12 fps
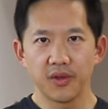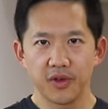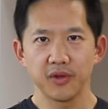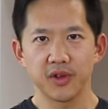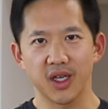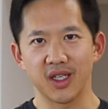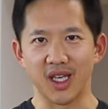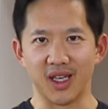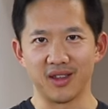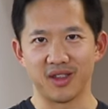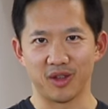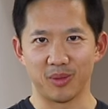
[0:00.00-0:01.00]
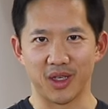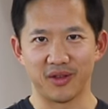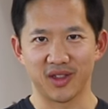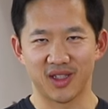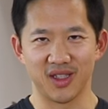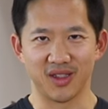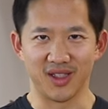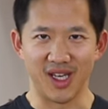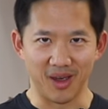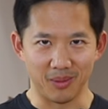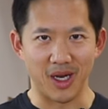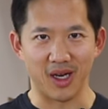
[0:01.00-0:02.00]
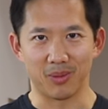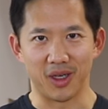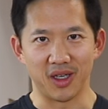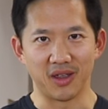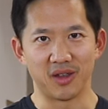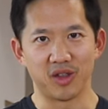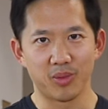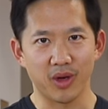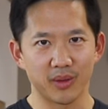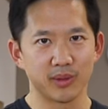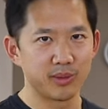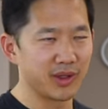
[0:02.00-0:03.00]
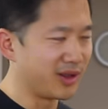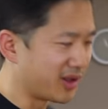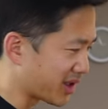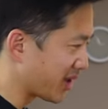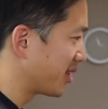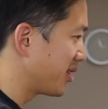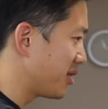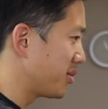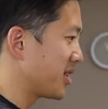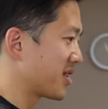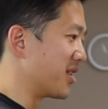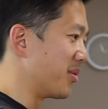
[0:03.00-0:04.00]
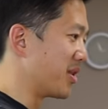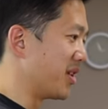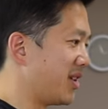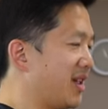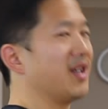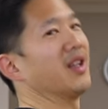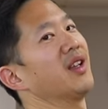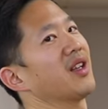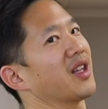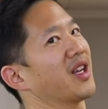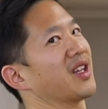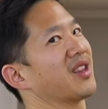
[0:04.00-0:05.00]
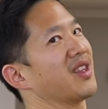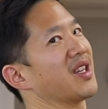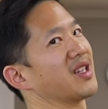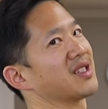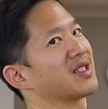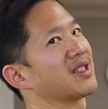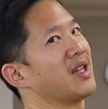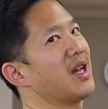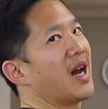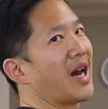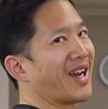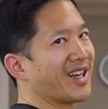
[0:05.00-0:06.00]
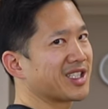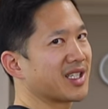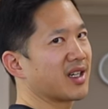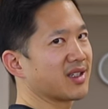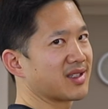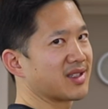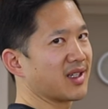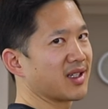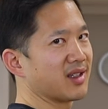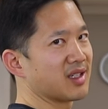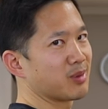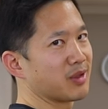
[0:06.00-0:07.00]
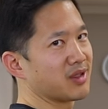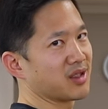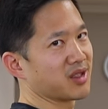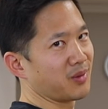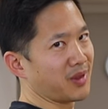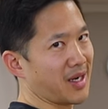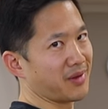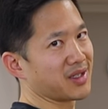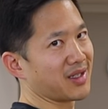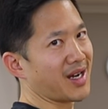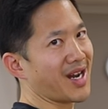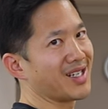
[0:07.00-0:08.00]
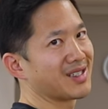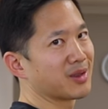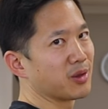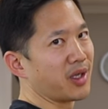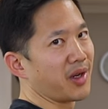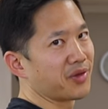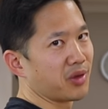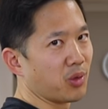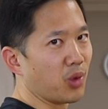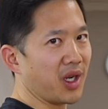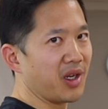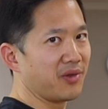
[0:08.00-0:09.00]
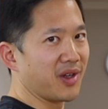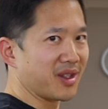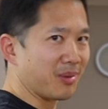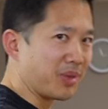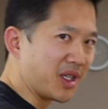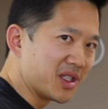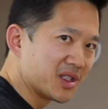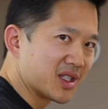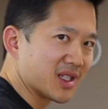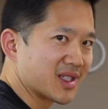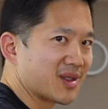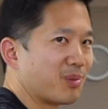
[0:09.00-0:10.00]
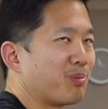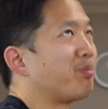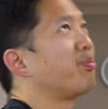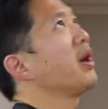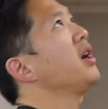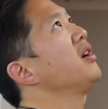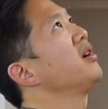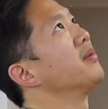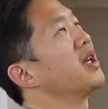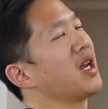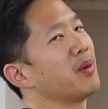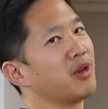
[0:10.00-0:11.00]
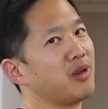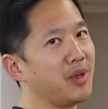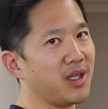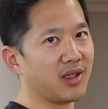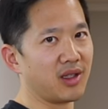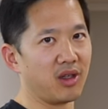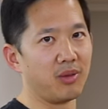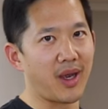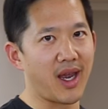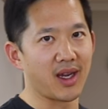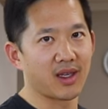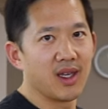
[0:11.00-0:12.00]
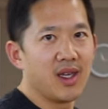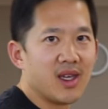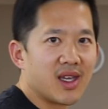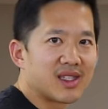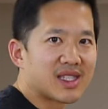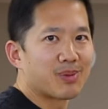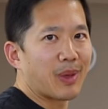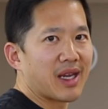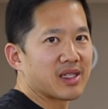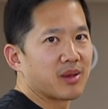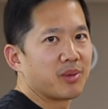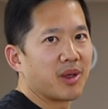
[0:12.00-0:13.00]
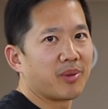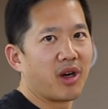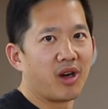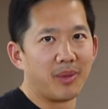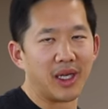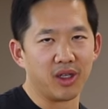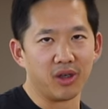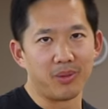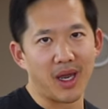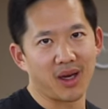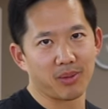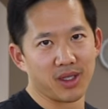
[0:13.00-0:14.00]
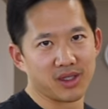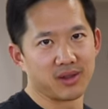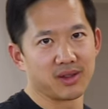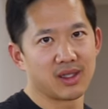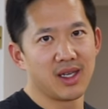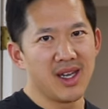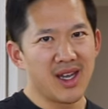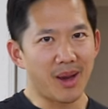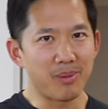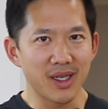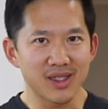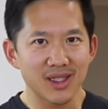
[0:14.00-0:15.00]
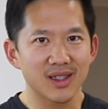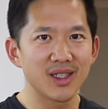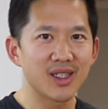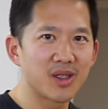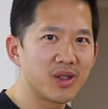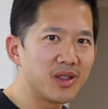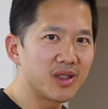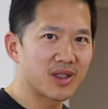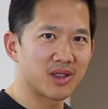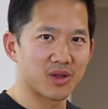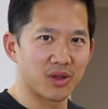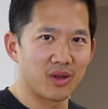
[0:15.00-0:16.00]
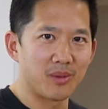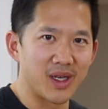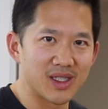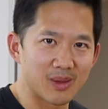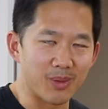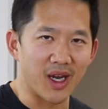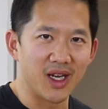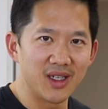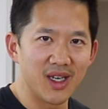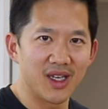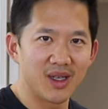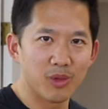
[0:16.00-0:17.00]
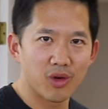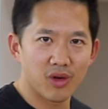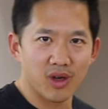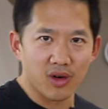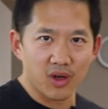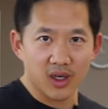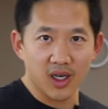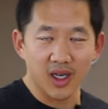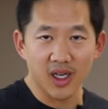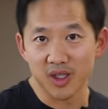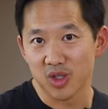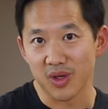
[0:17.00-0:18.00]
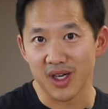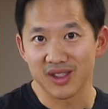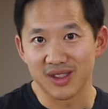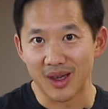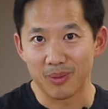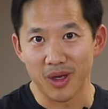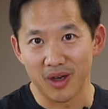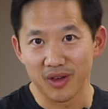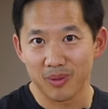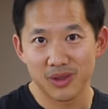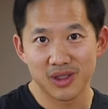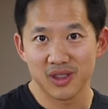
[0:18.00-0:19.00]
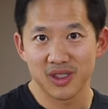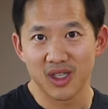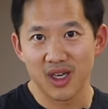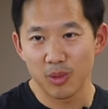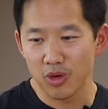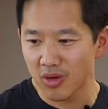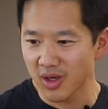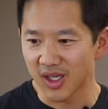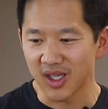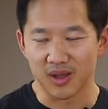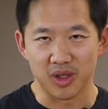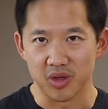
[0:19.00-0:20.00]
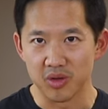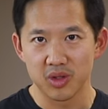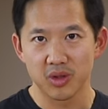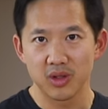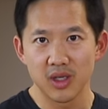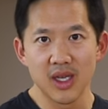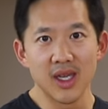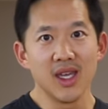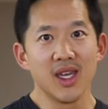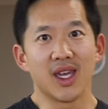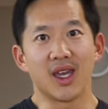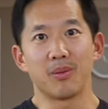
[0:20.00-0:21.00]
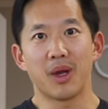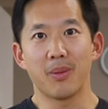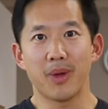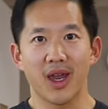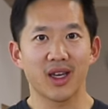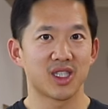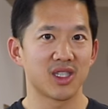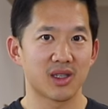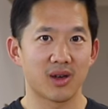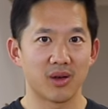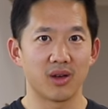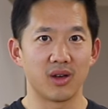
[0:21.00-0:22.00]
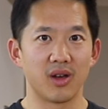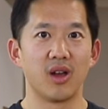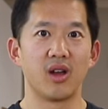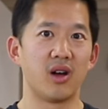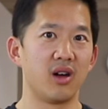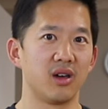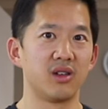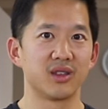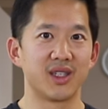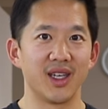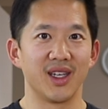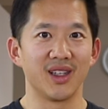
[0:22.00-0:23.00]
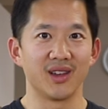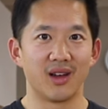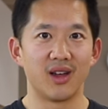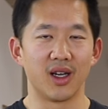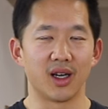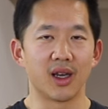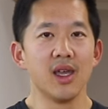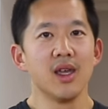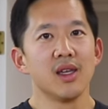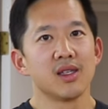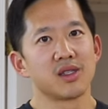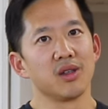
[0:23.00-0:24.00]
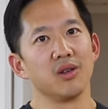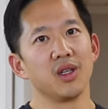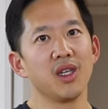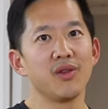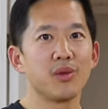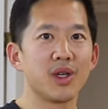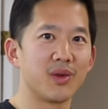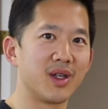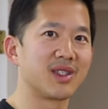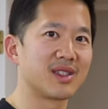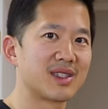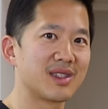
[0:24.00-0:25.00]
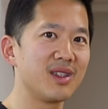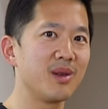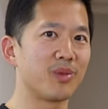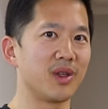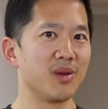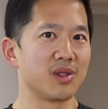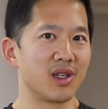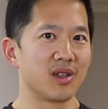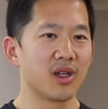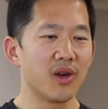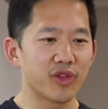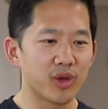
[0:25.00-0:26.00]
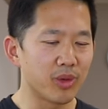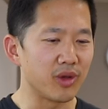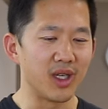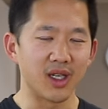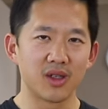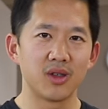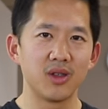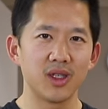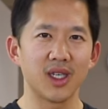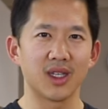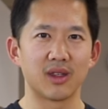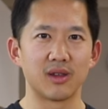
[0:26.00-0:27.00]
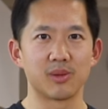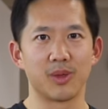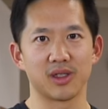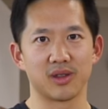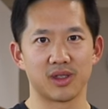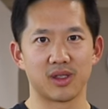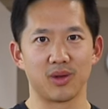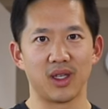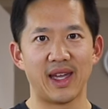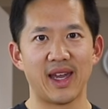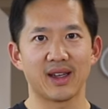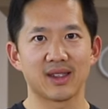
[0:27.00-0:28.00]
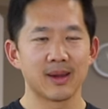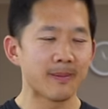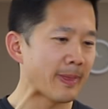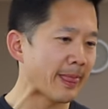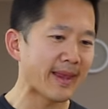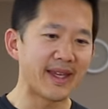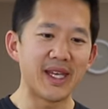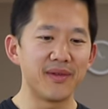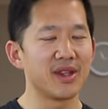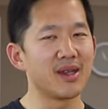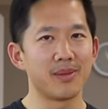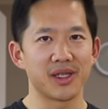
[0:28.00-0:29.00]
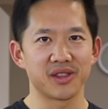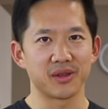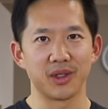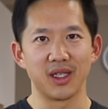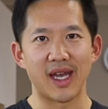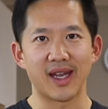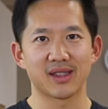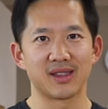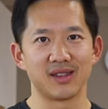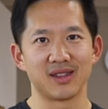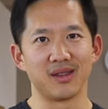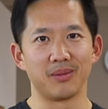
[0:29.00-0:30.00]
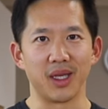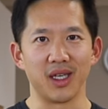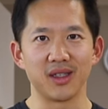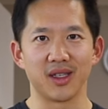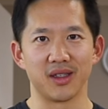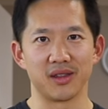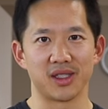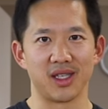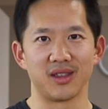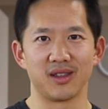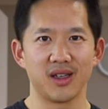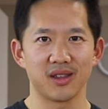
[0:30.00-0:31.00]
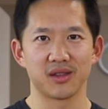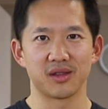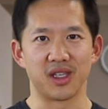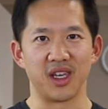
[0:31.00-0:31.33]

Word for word: If you've got anterior pelvic tilt and back pain, you probably look a little bit something like this. I actually got stuck in this position when I was in high school after a wave at the beach just bam, hammered me in the low back and spasmed up all my low back muscles. I basically couldn't control my spine anymore or address that pelvic position anymore and get it neutral. And my back just hurt all day long. So even when I went to sleep, it was uncomfortable and I couldn't get those muscles to relax even the muscle relaxants and the painkillers that the doctors